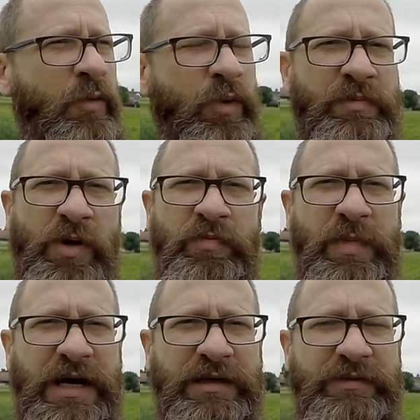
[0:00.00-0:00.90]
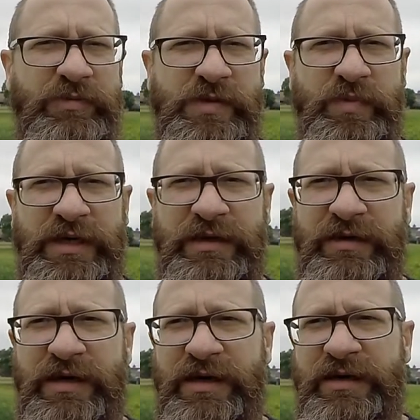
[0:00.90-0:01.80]
When Bob Marley was big,
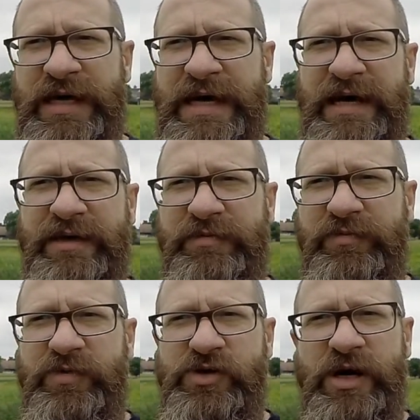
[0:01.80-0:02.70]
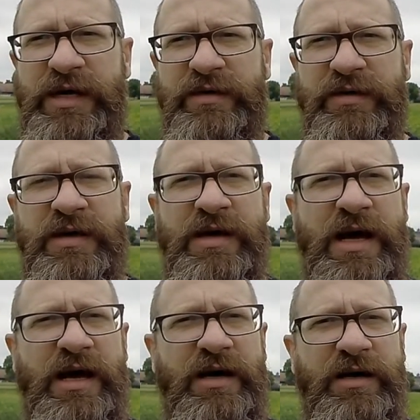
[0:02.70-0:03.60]
they had giant
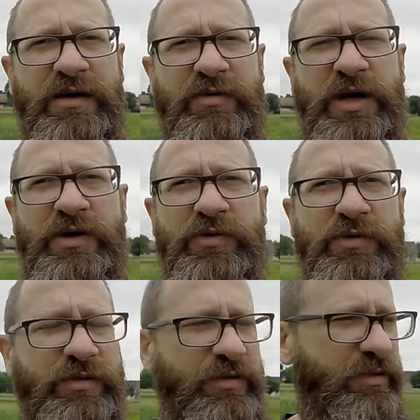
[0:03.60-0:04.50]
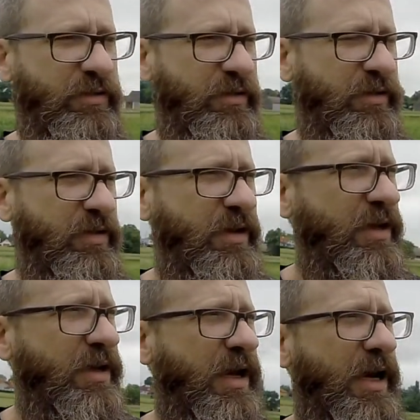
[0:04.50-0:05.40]
record
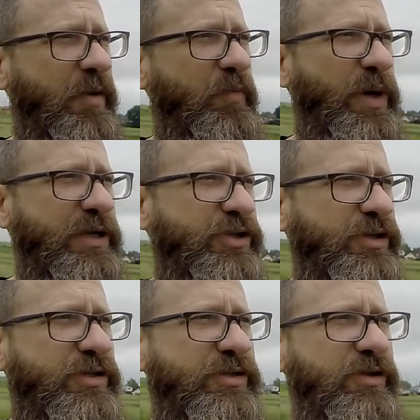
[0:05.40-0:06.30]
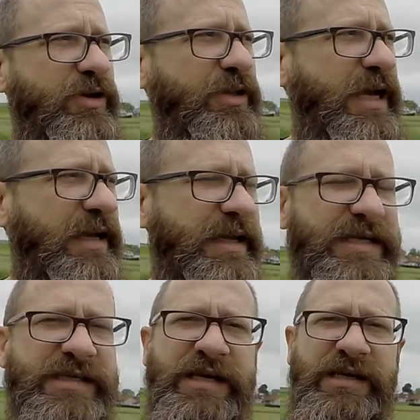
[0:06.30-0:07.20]
budgets. You know, they had
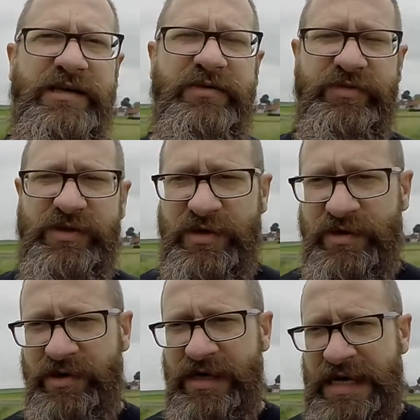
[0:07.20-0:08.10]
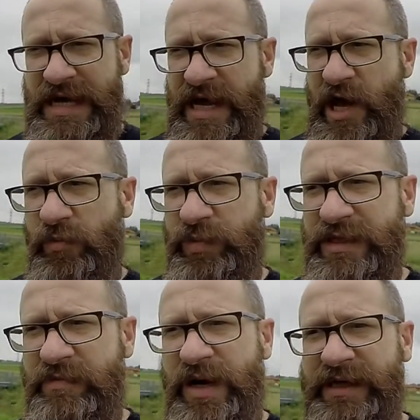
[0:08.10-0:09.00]
executives helping
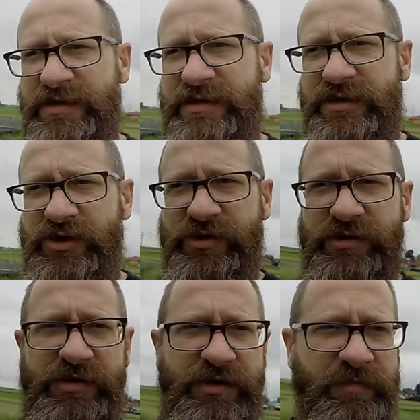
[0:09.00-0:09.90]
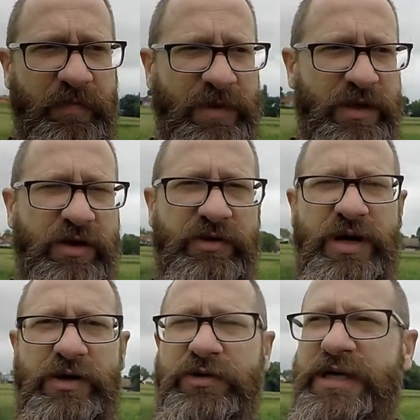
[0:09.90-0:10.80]
them make decisions. You know, the
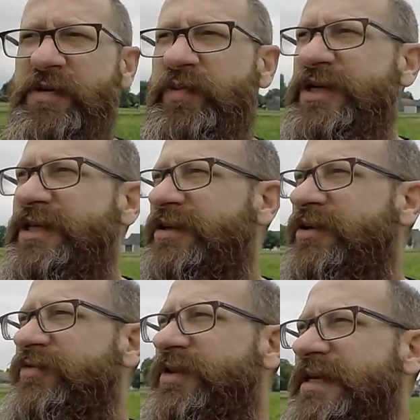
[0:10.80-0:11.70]
record company did a lot of